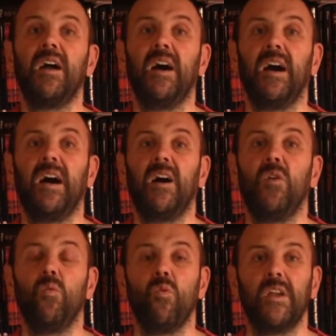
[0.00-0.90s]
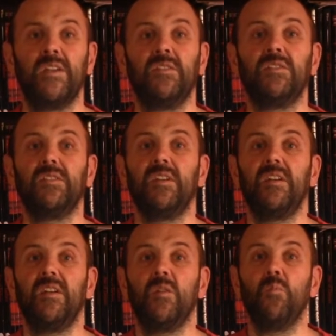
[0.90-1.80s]
uh, with
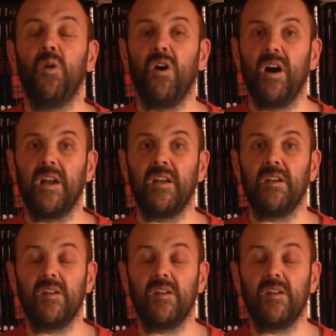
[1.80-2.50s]
my